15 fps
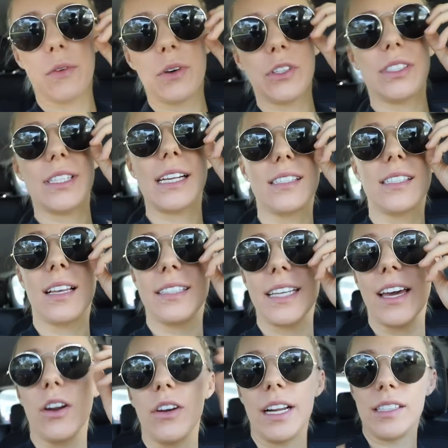we were just like
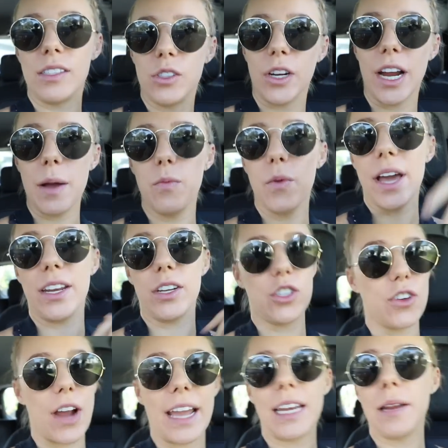sussing out on Instagram where to
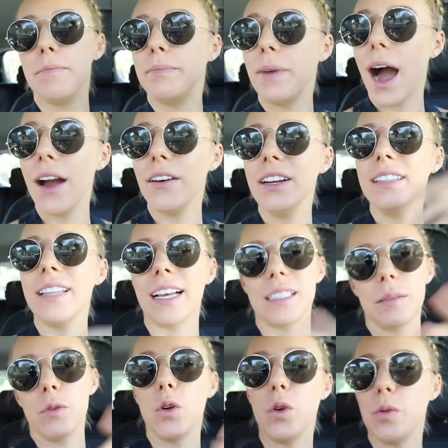train in Byron, like
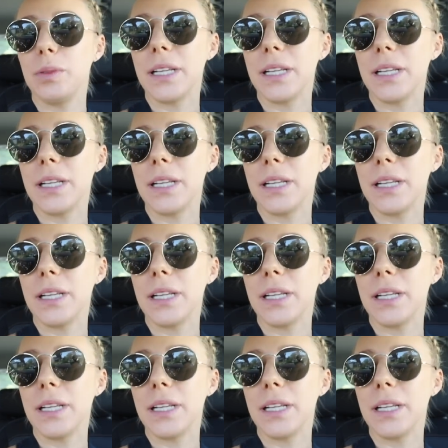some cool